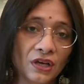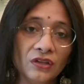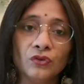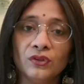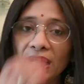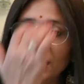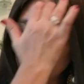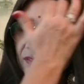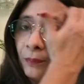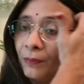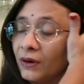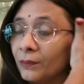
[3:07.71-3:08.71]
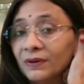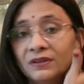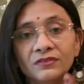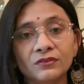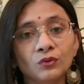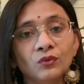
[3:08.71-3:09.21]
So that is the
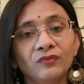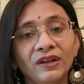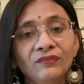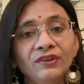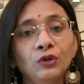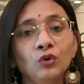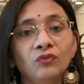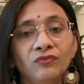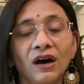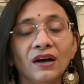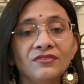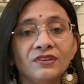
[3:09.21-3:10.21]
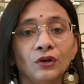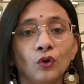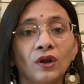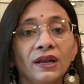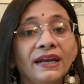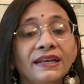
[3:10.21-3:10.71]
purpose. So when we do fast and
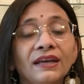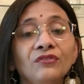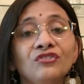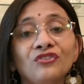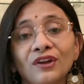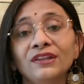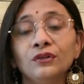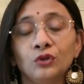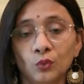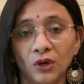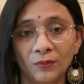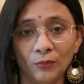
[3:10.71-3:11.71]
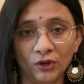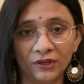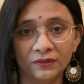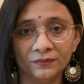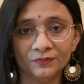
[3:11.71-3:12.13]
all, it gives strength to our body,